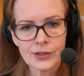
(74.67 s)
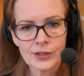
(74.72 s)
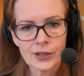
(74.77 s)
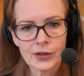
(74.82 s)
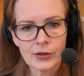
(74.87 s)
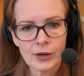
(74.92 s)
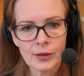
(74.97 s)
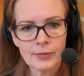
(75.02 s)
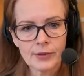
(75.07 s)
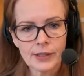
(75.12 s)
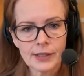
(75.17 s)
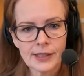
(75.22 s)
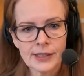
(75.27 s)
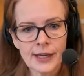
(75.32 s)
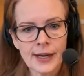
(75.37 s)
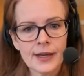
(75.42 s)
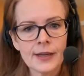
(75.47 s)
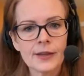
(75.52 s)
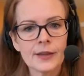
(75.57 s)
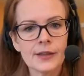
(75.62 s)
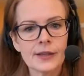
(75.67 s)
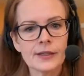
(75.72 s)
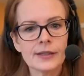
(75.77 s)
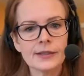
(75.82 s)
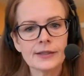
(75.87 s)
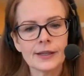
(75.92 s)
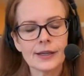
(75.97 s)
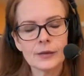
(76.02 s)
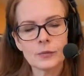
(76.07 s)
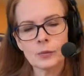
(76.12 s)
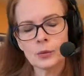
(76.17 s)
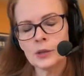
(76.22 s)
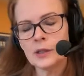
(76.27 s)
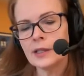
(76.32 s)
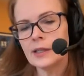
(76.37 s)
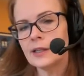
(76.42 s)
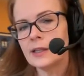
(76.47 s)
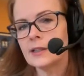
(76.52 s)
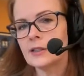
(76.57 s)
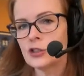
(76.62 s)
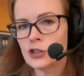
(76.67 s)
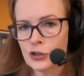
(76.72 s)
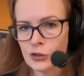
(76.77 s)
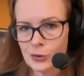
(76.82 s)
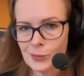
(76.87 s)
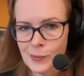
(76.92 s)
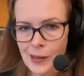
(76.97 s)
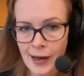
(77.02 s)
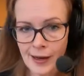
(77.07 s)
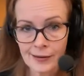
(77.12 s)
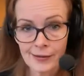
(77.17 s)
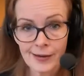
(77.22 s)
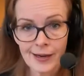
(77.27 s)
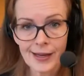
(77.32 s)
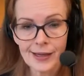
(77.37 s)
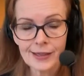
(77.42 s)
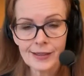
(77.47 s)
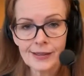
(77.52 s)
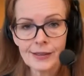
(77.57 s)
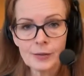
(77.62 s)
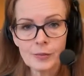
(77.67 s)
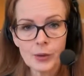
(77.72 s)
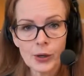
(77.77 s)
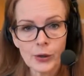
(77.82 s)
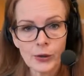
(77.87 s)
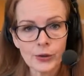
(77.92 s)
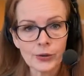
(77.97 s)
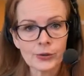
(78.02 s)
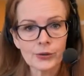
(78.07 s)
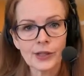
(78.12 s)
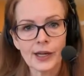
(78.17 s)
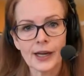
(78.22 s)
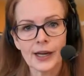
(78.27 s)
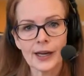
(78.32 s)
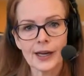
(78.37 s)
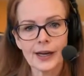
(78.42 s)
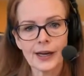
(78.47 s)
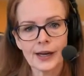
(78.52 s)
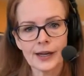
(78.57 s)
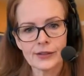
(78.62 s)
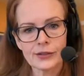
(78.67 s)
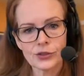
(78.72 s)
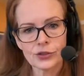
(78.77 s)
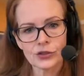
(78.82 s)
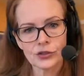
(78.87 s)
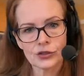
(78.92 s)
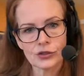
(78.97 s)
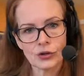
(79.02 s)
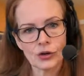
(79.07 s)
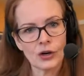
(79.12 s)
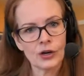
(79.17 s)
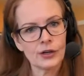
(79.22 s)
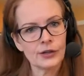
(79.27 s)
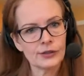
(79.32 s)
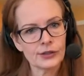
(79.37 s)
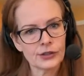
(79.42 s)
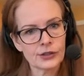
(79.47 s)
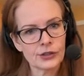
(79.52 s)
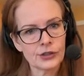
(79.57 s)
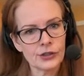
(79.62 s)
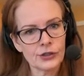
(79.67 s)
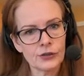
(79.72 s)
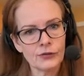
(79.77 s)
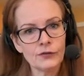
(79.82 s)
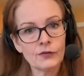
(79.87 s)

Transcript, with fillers: so I'm going to take this and put it into pattern editing mode and start to